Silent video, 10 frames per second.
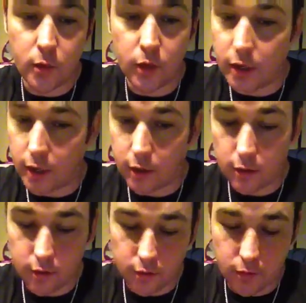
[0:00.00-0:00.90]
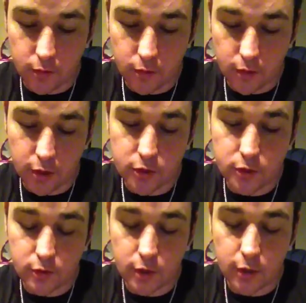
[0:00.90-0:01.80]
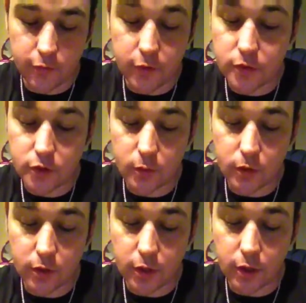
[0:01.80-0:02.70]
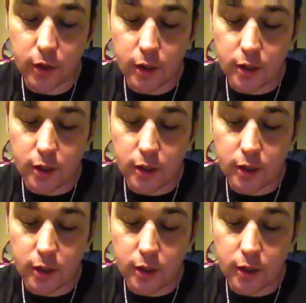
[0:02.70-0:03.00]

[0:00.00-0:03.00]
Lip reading: but it can't hurt to throw an extra fuse chip in there